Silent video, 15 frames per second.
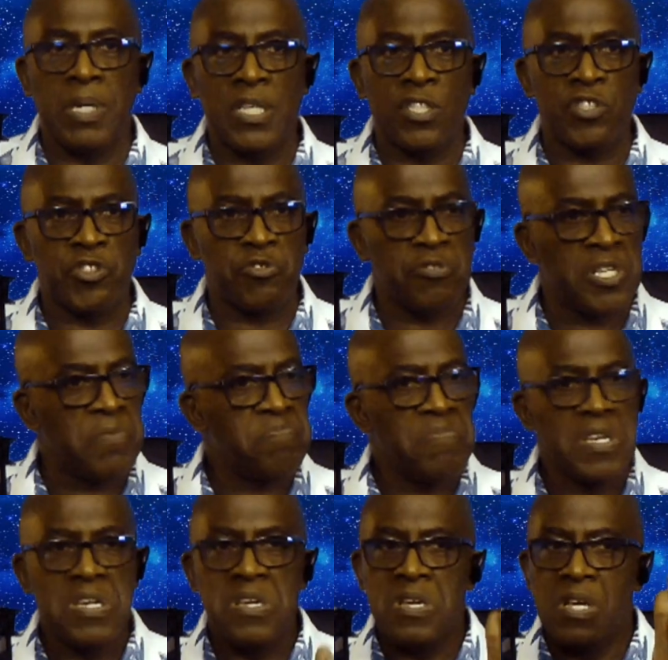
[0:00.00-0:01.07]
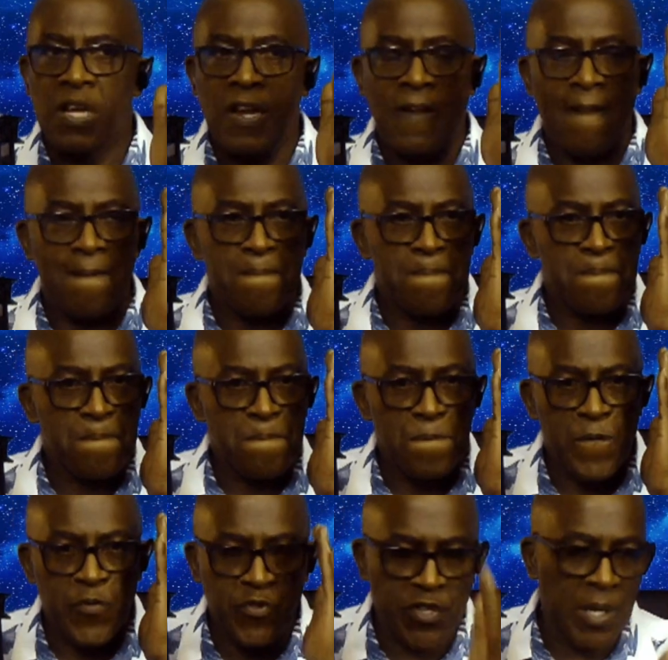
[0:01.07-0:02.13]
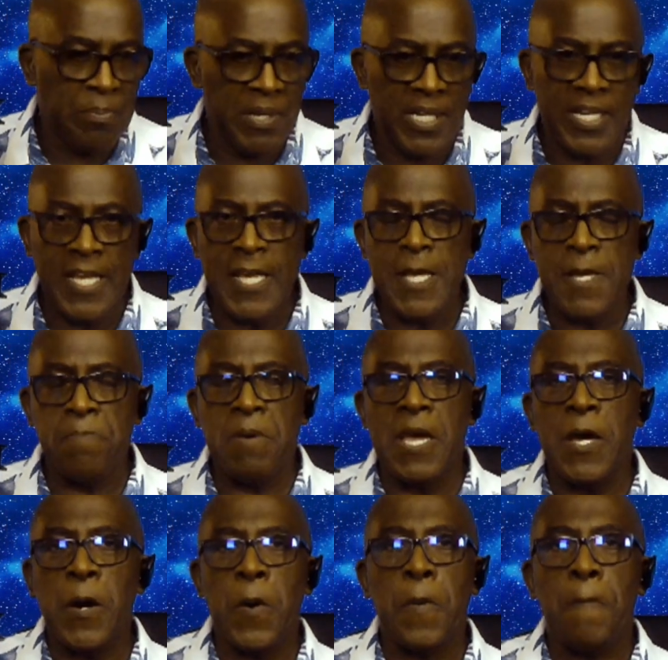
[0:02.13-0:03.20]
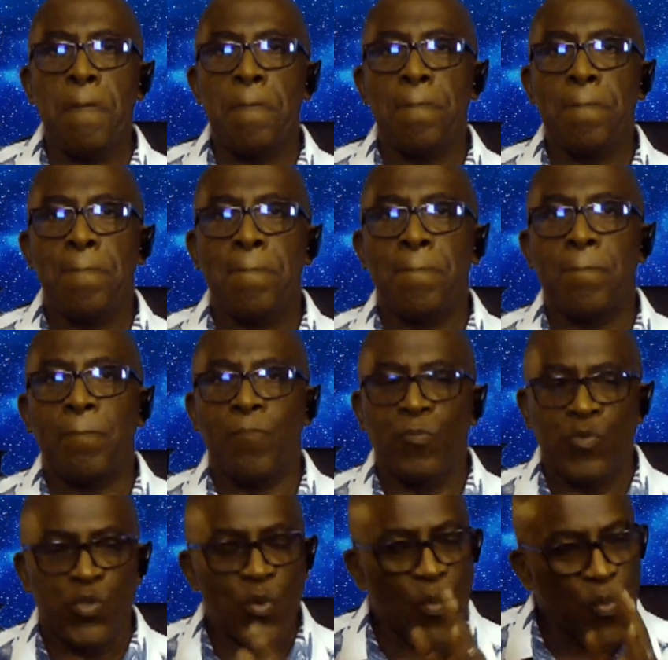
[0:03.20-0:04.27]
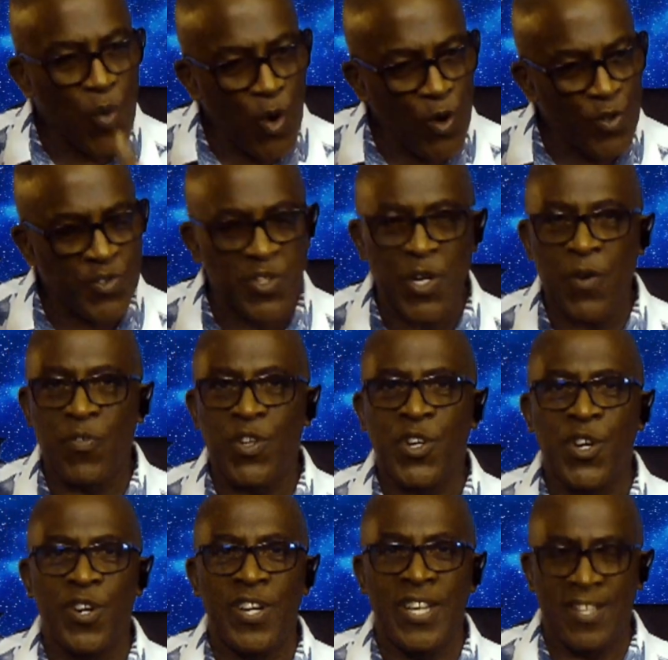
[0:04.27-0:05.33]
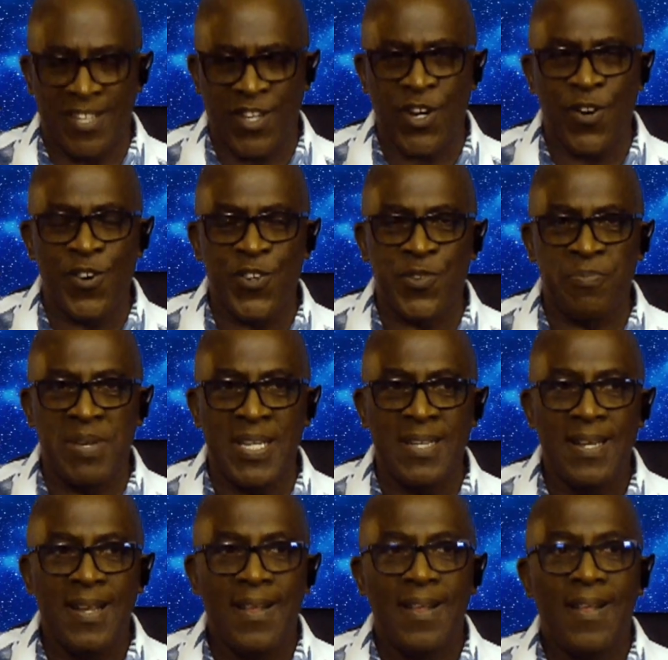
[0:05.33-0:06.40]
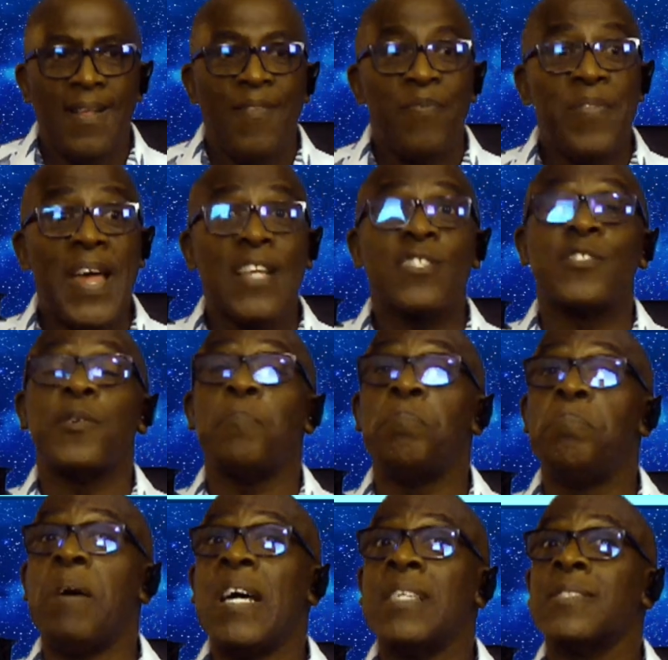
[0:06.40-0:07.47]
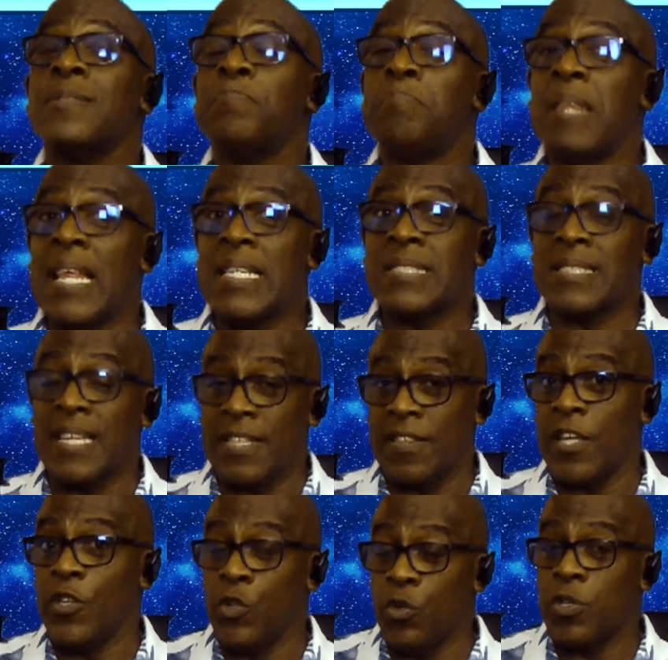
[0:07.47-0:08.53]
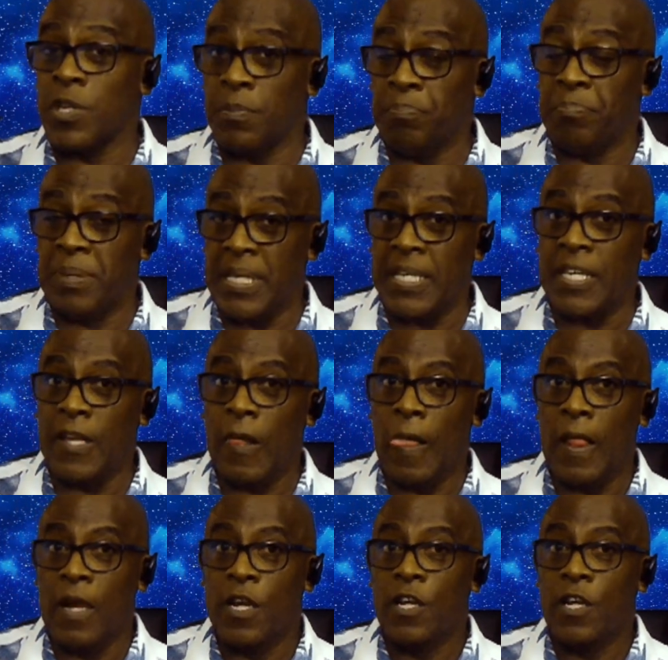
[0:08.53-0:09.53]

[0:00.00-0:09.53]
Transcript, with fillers: the ministry, send me an email, some words of encouragement. That's the best blessing that you can be